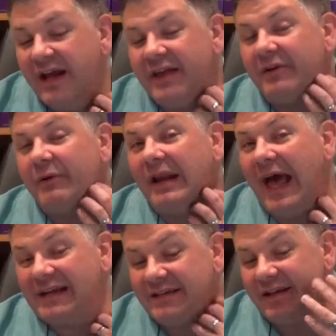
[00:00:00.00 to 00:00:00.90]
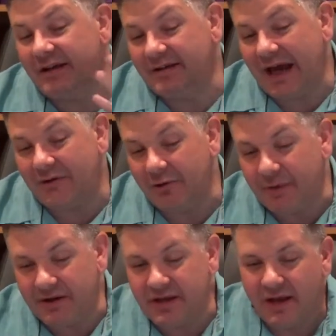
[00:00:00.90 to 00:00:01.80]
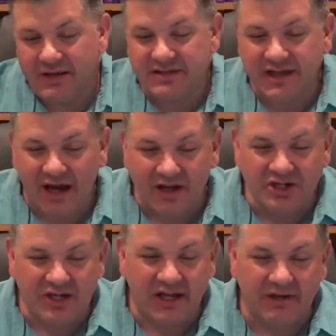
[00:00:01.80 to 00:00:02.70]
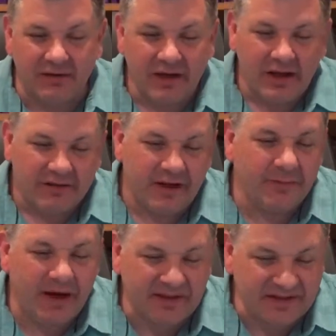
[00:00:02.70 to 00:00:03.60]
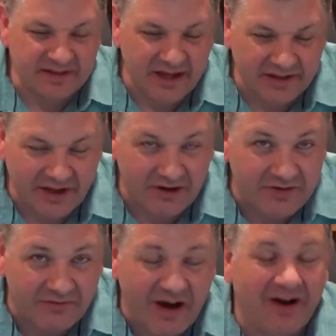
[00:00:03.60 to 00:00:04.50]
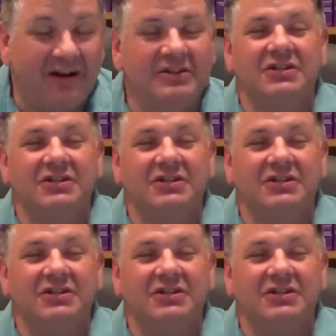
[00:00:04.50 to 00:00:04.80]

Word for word: and they're relaxing in a dining room at a Scottish inn there by the sea and they're sharing,